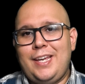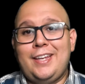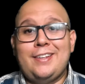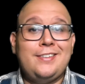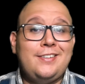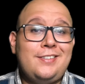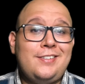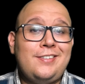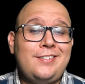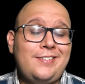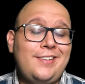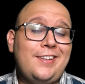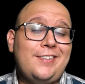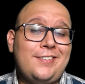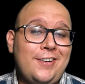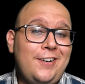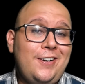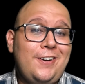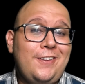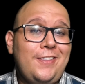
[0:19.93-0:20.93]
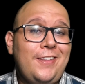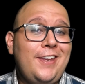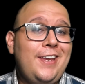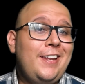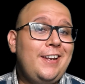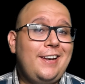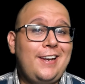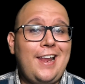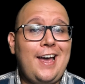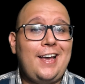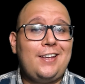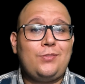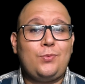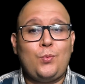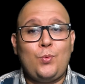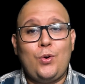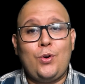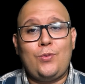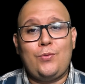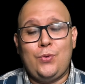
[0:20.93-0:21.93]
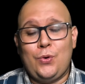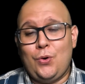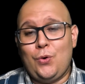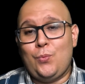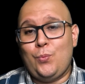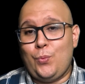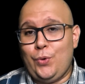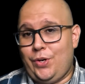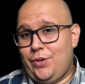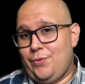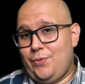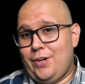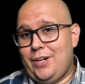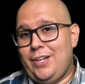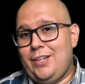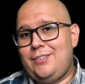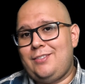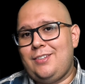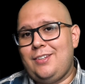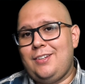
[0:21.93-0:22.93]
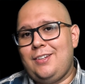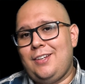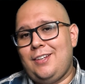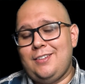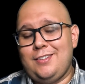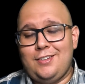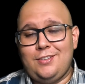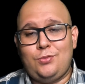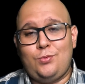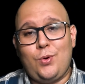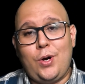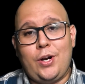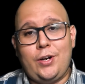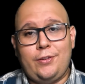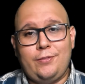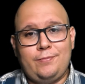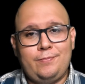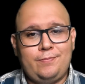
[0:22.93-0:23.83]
And this is the third and last workflow we're releasing in this run.